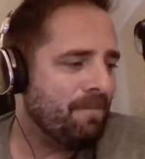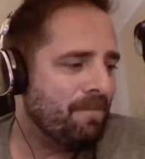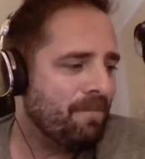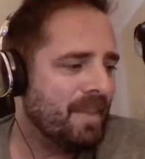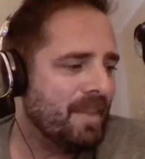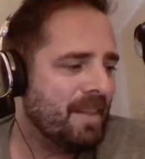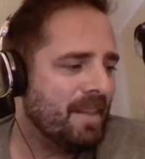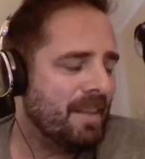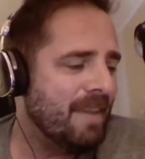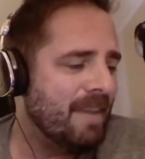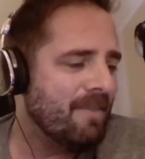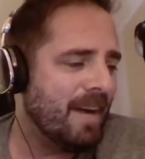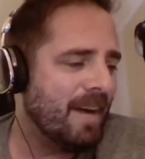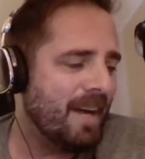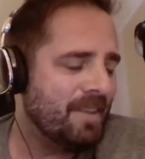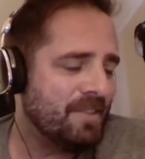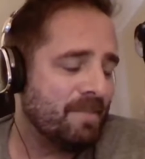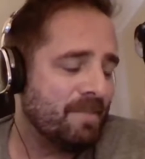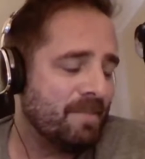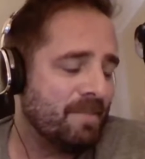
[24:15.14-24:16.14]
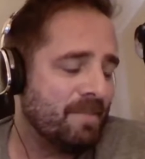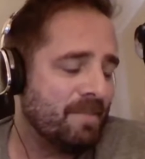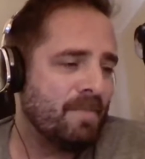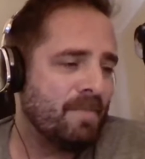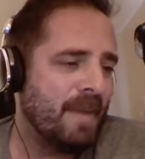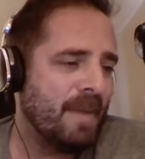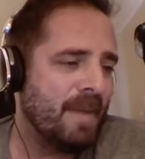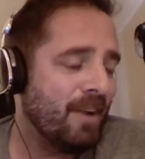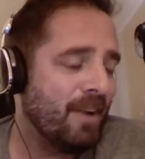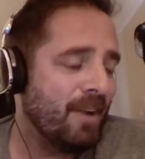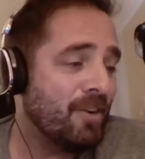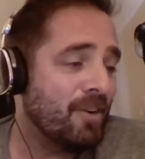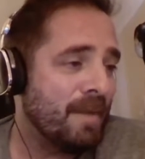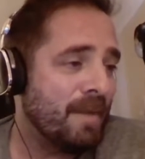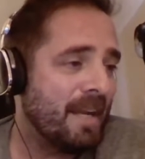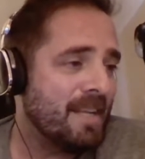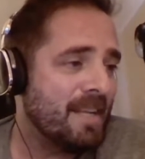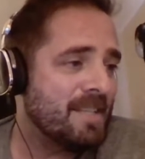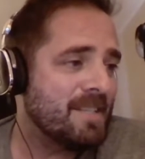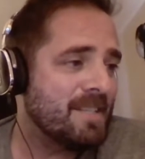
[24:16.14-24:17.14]
Levi's, it makes me angry
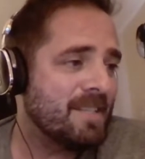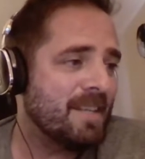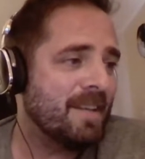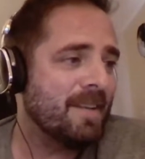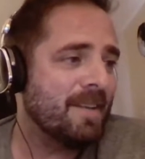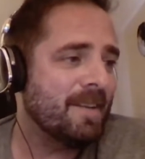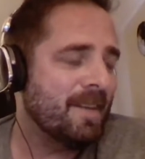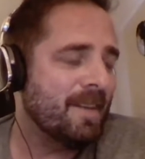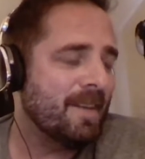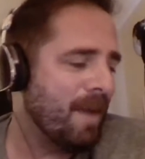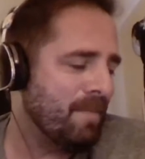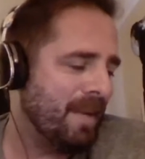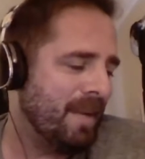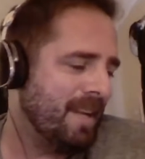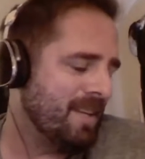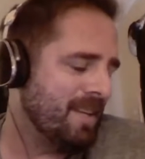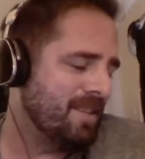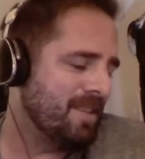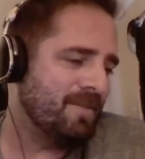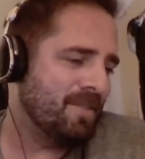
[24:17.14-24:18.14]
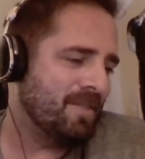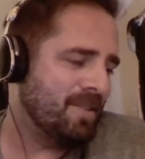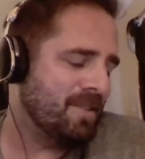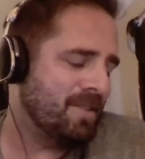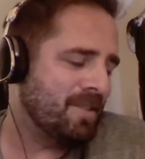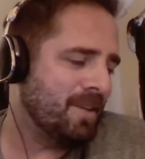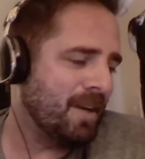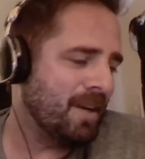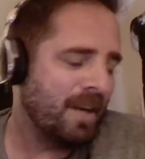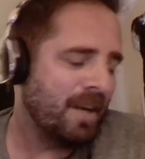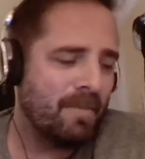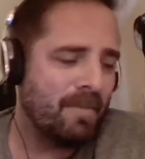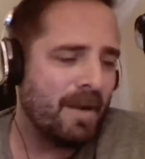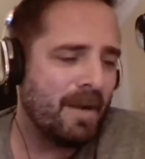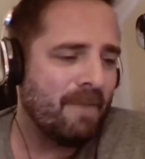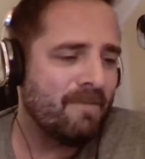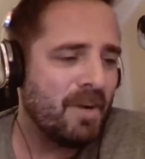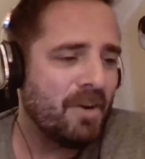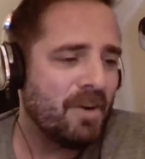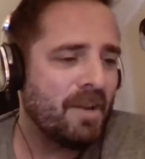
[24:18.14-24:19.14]
because, not because of talking
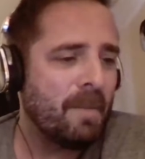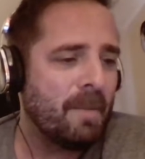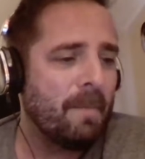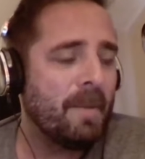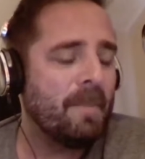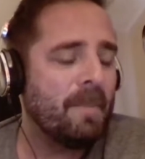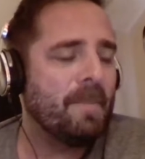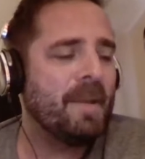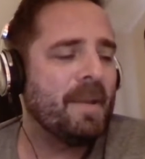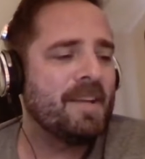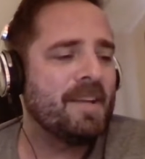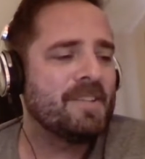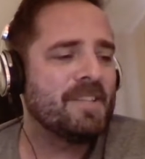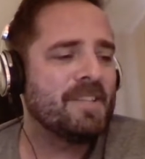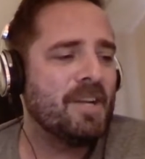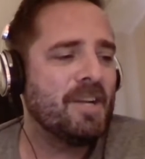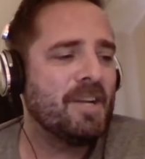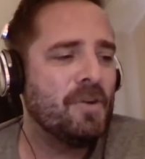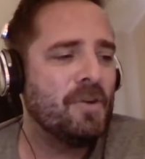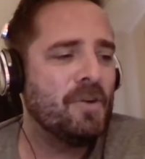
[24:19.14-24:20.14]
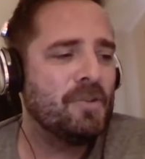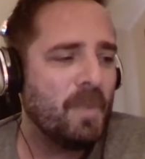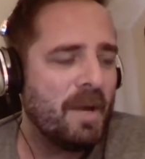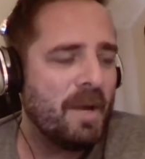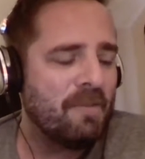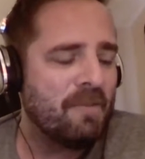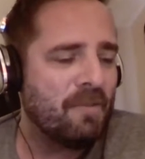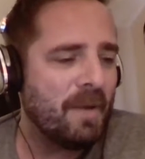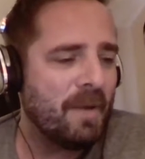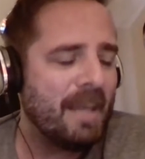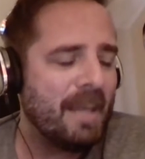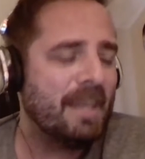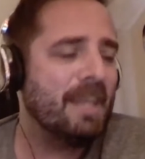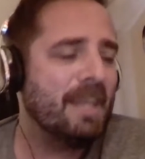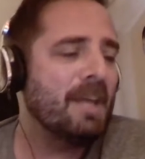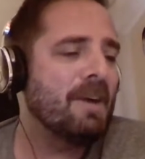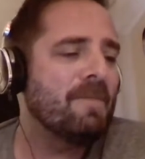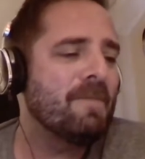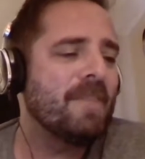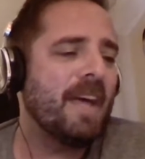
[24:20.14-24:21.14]
about voting, but because it goes away from, I
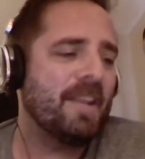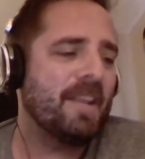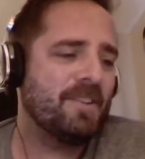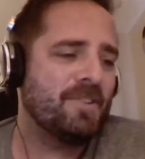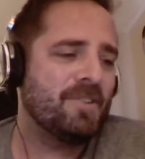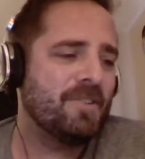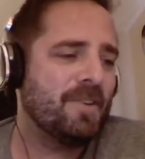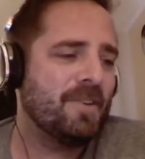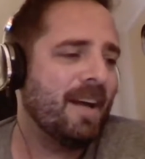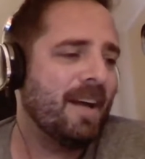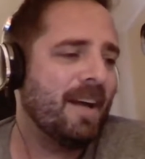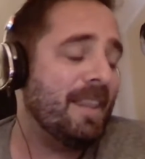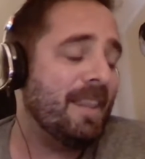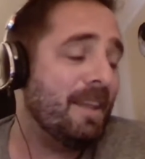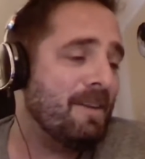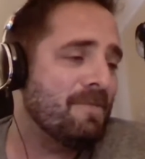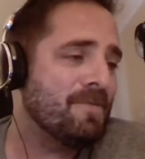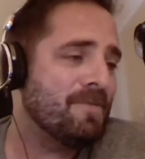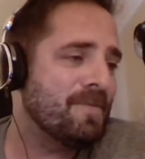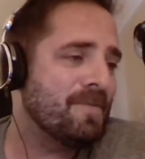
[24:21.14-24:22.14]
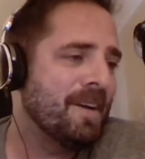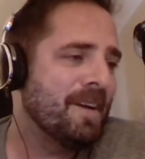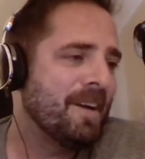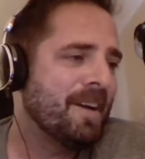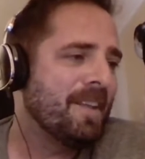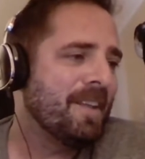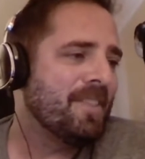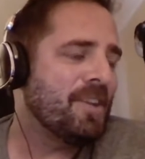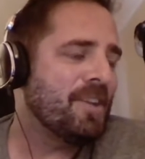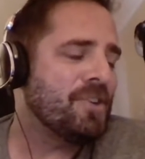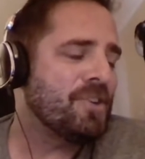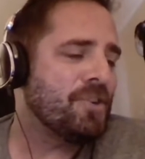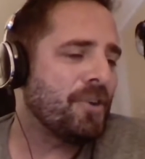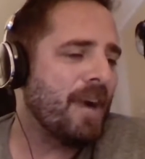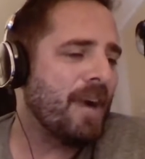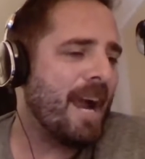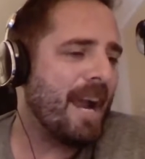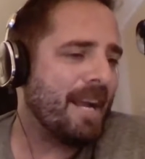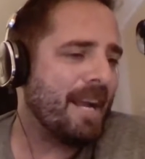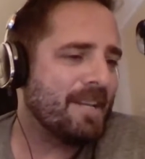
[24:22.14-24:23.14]
love that. I love the
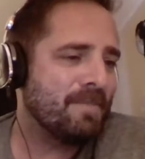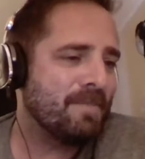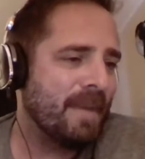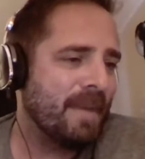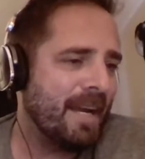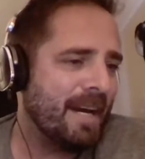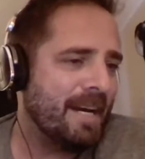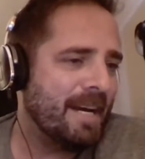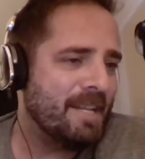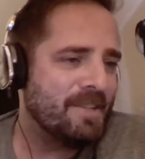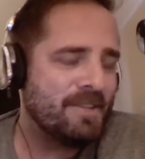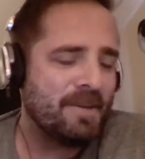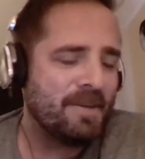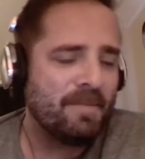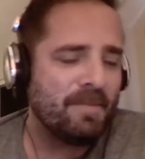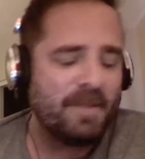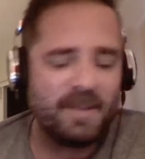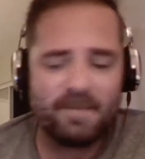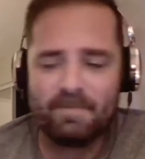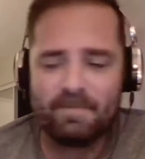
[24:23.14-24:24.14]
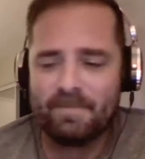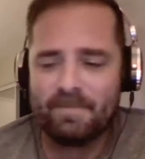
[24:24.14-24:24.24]
tracks behind some of the